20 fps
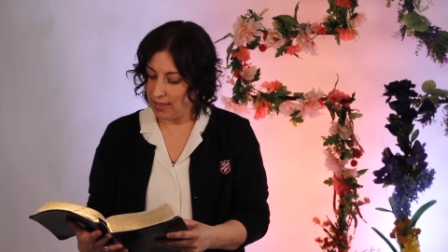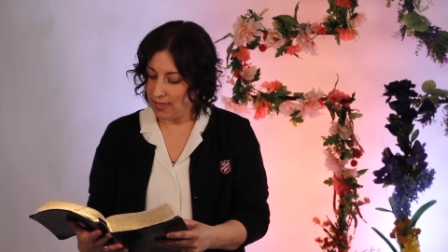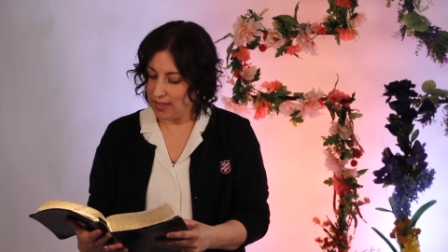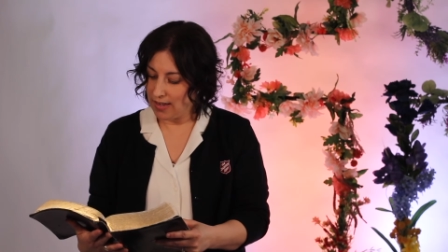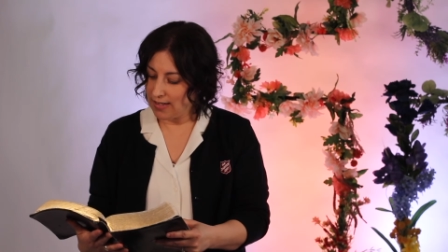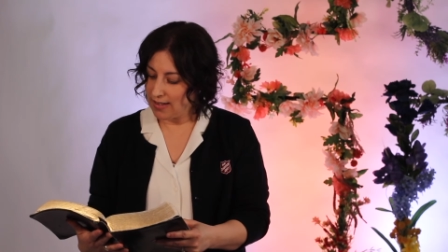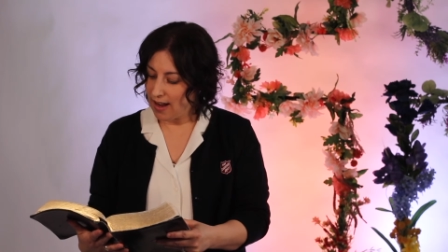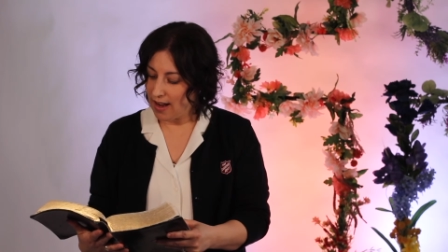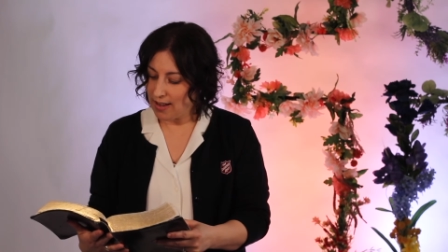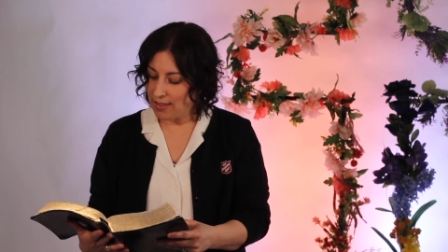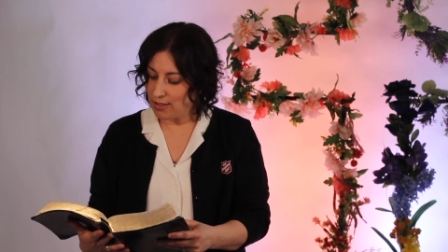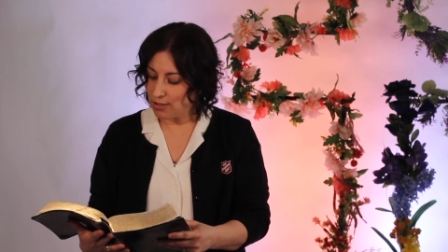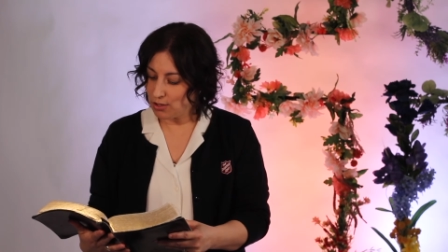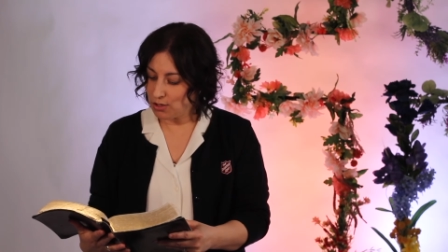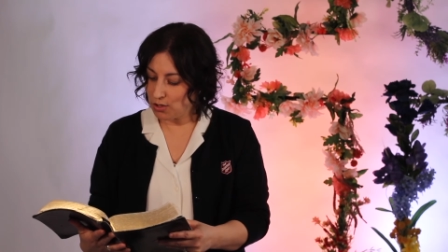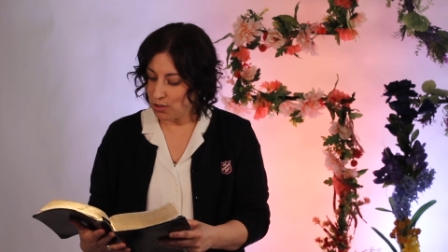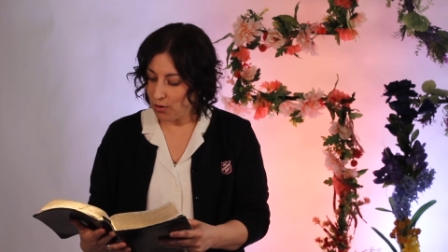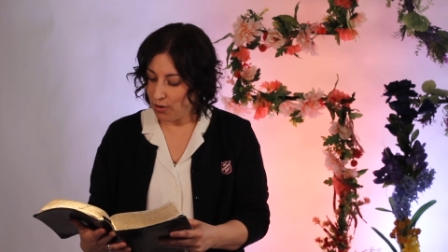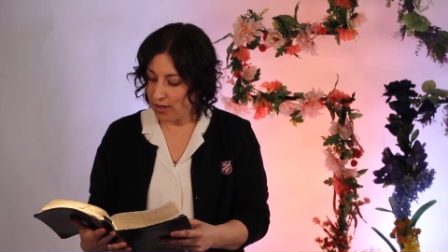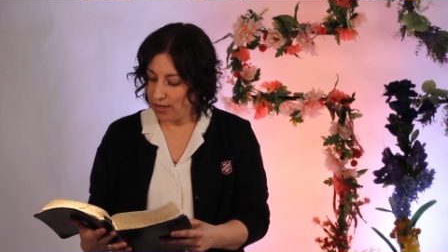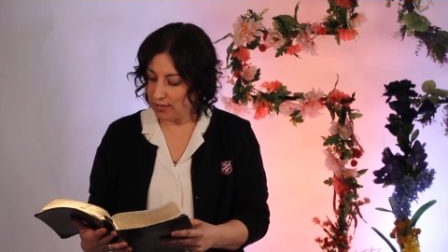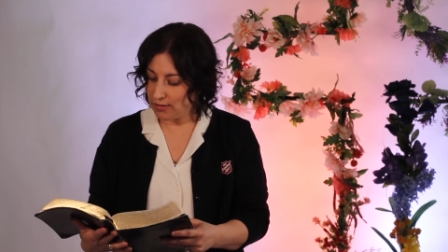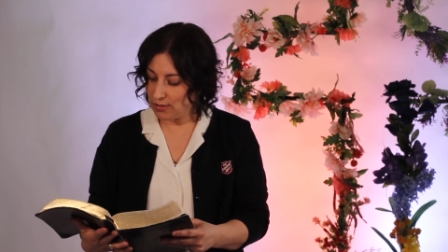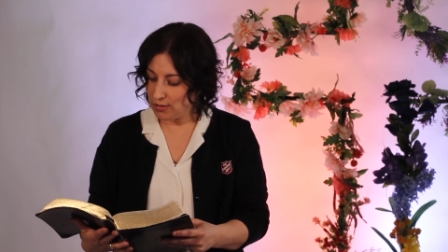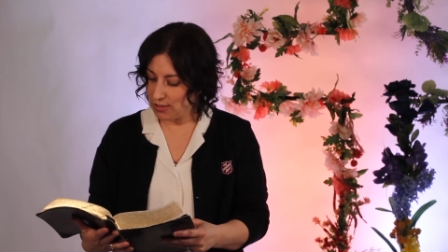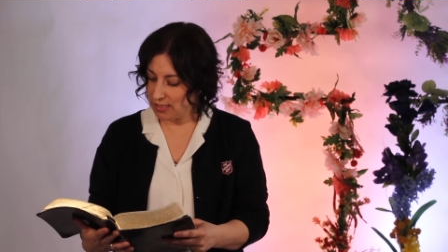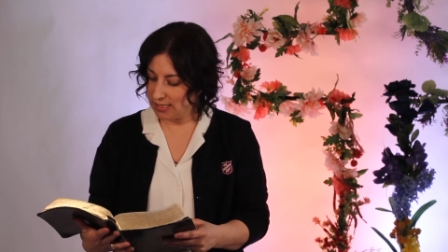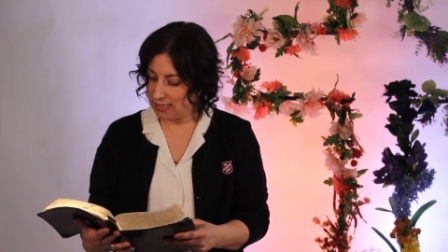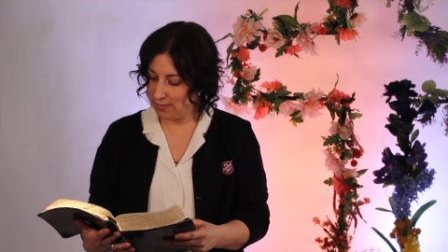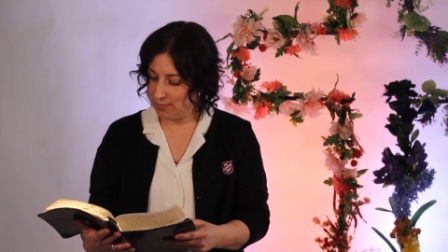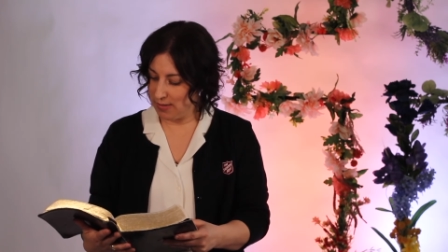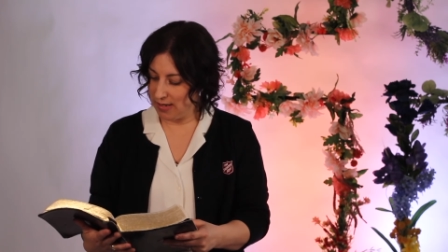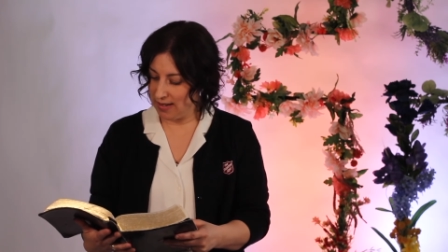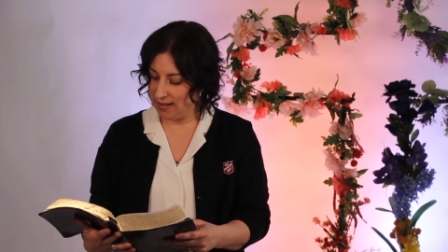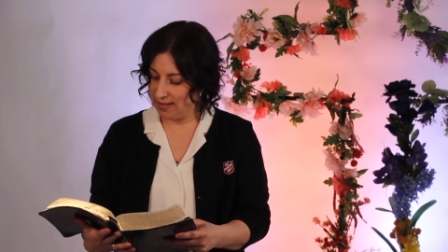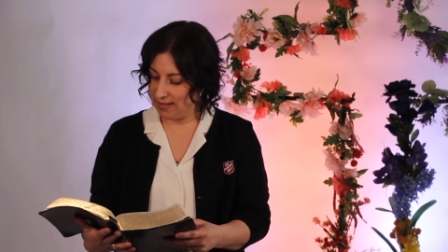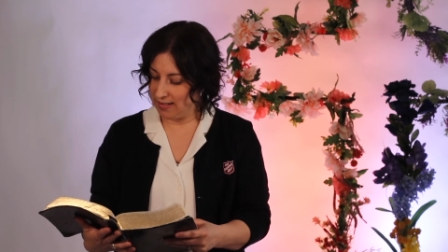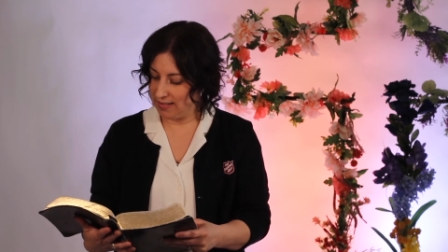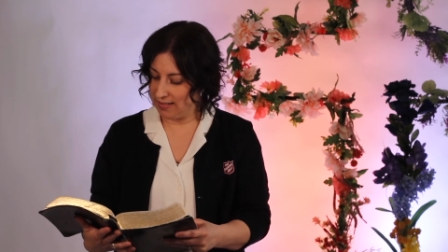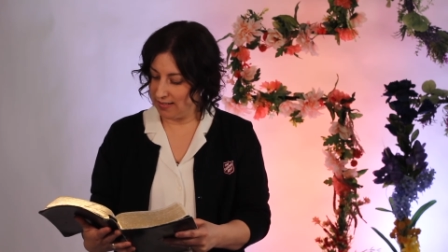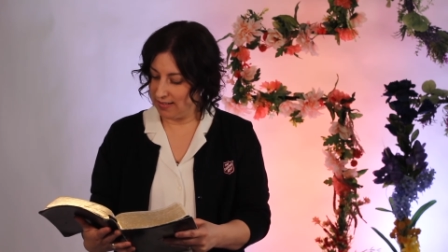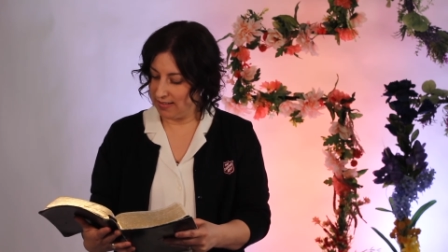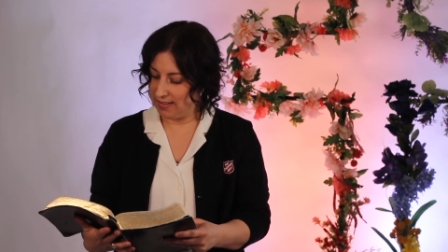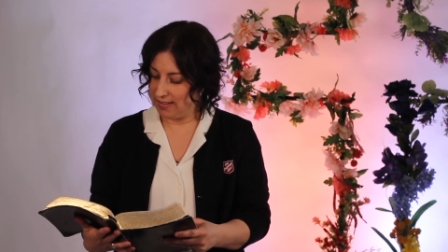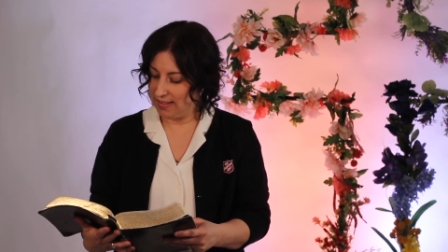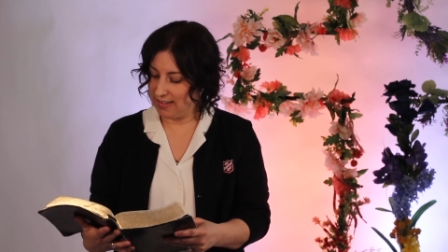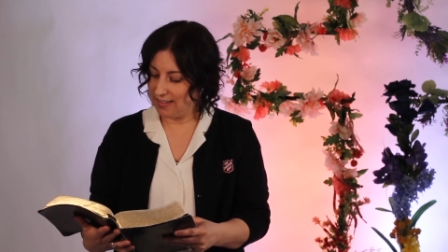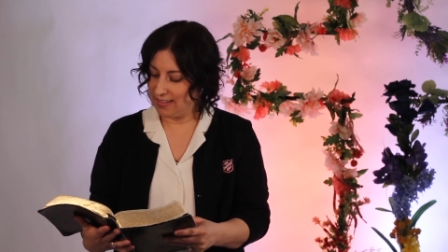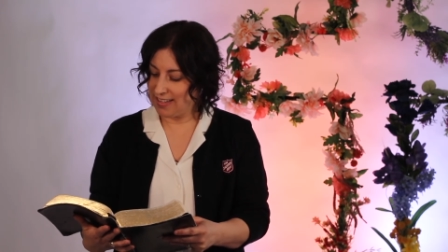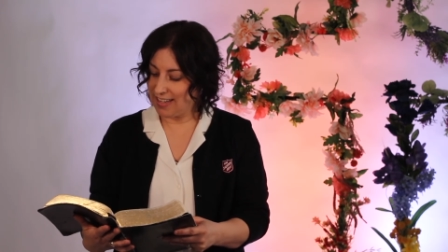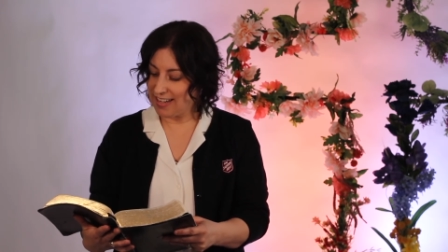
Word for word: They neither toil nor spin.